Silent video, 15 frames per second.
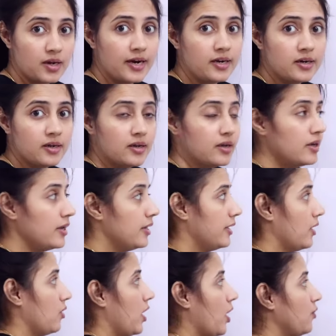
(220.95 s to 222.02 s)
right?
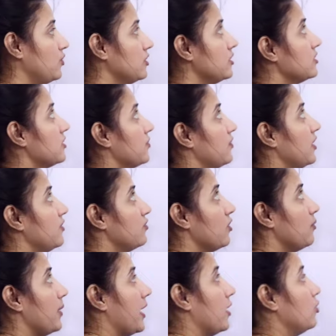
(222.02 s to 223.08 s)
Now how this is different
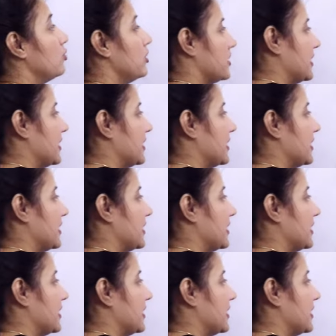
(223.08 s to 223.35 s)
from malloc?